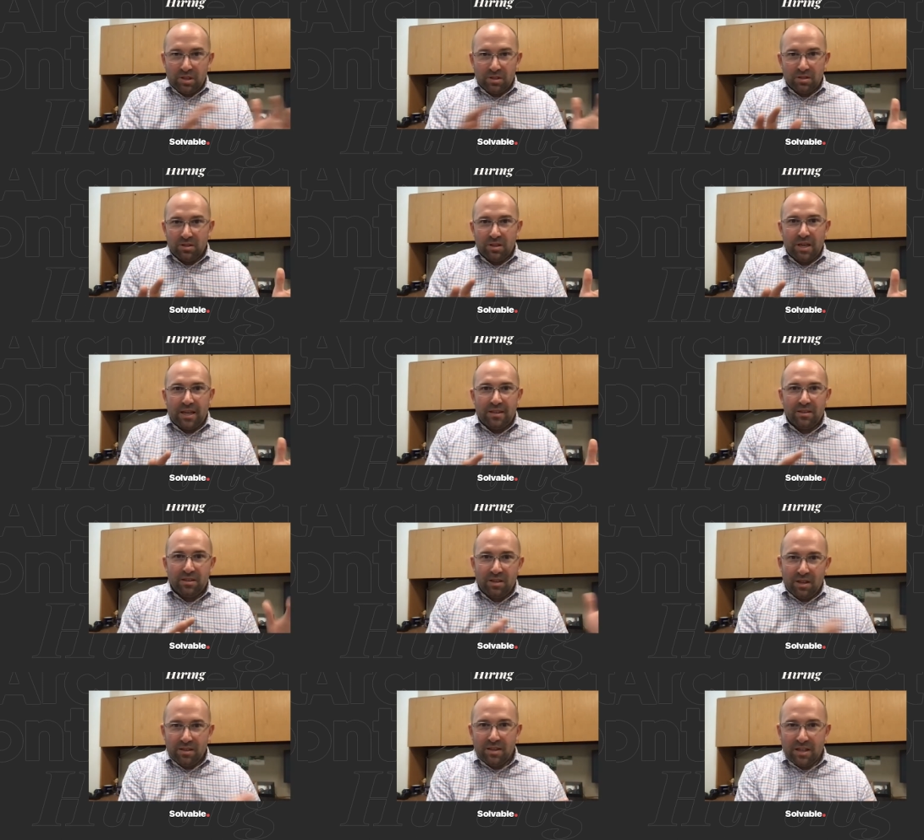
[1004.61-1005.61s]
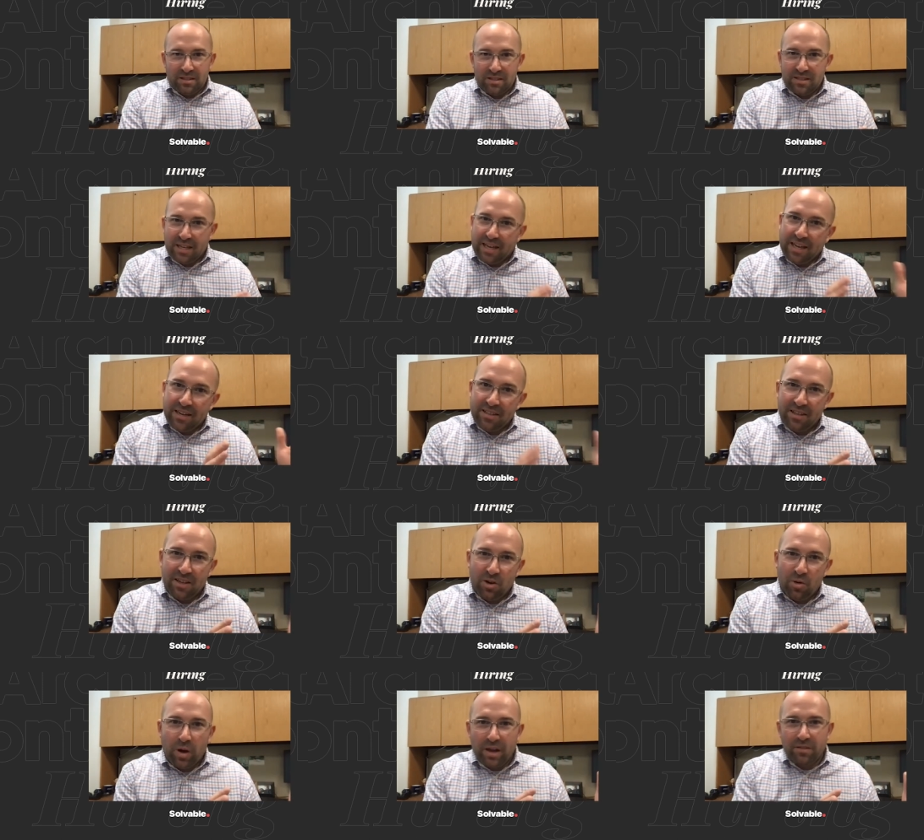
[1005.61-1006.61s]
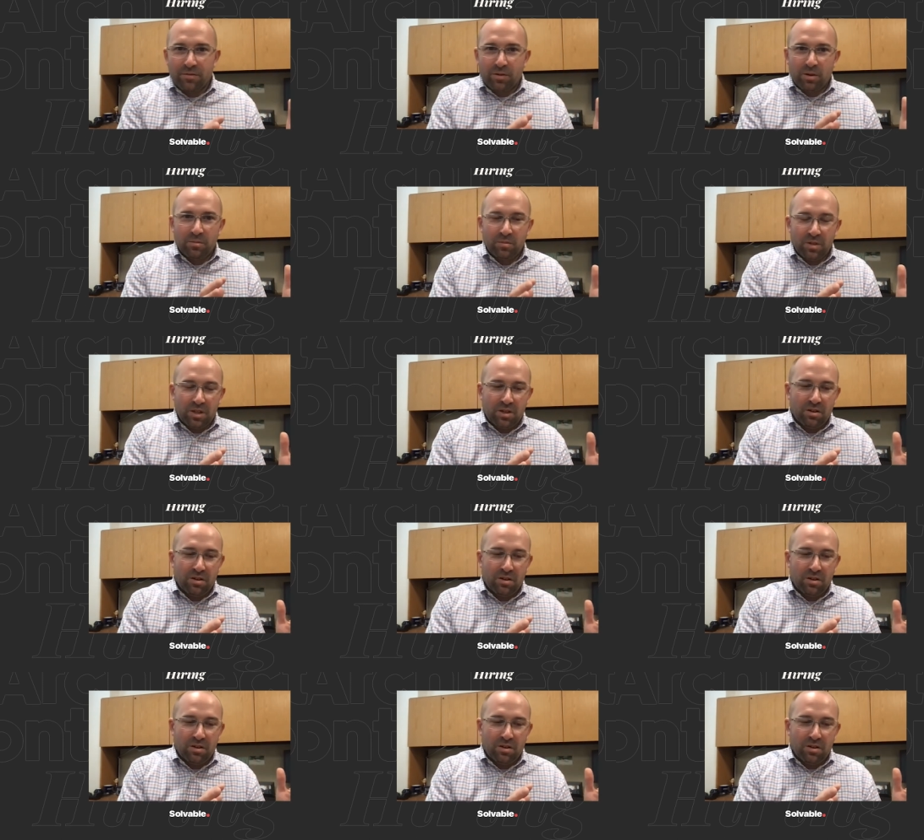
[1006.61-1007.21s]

That not to take anything away from